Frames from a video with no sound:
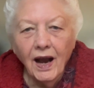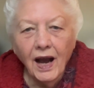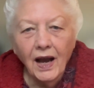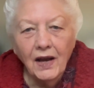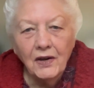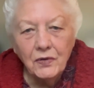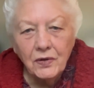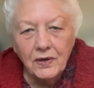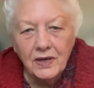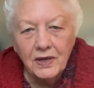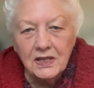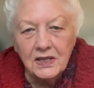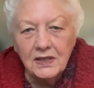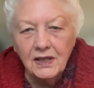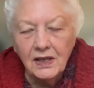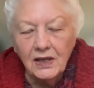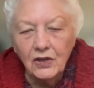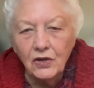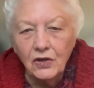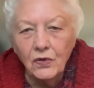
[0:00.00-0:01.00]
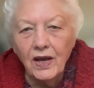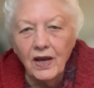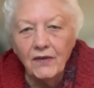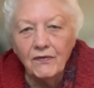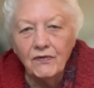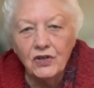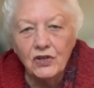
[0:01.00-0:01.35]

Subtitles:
I trust that you have